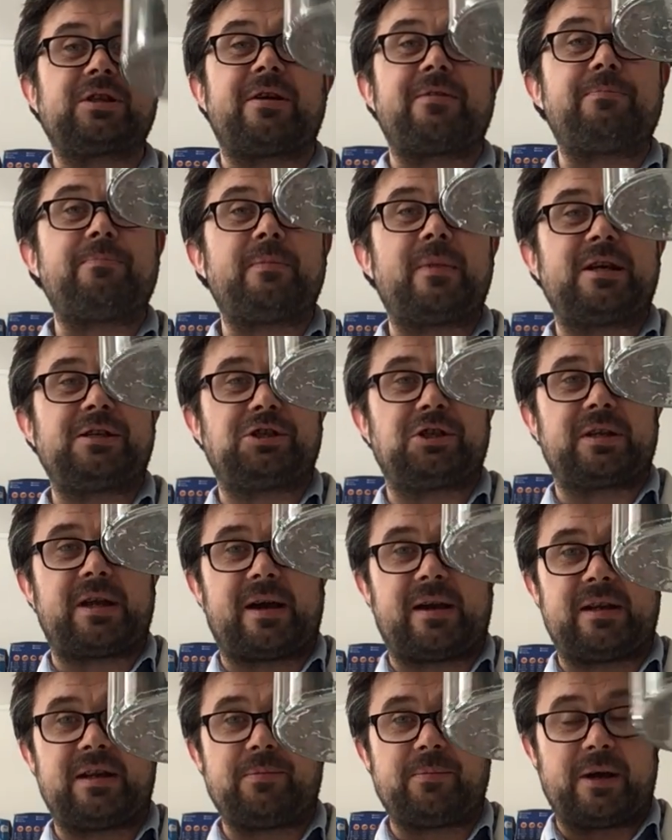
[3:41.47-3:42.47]
I've measured
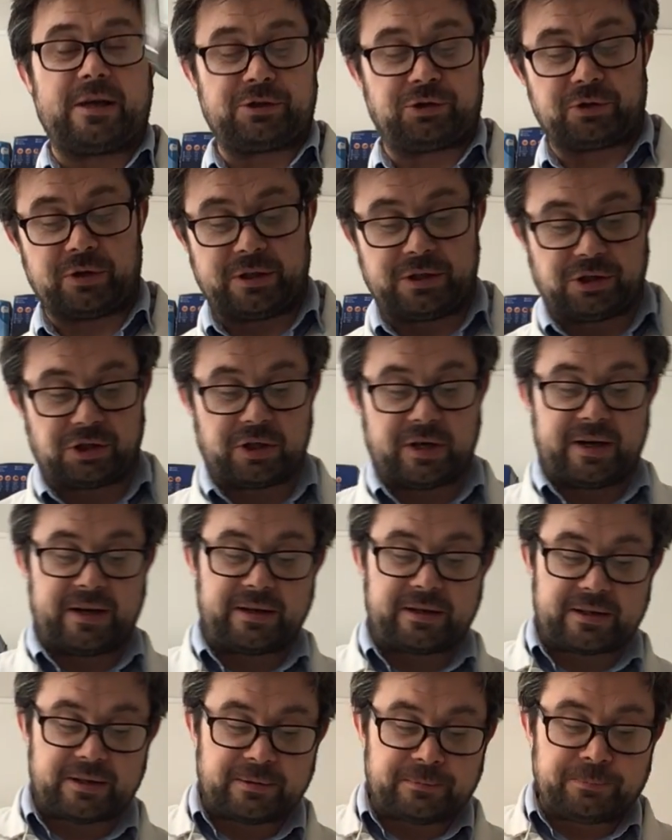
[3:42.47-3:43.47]
out in a measuring jug.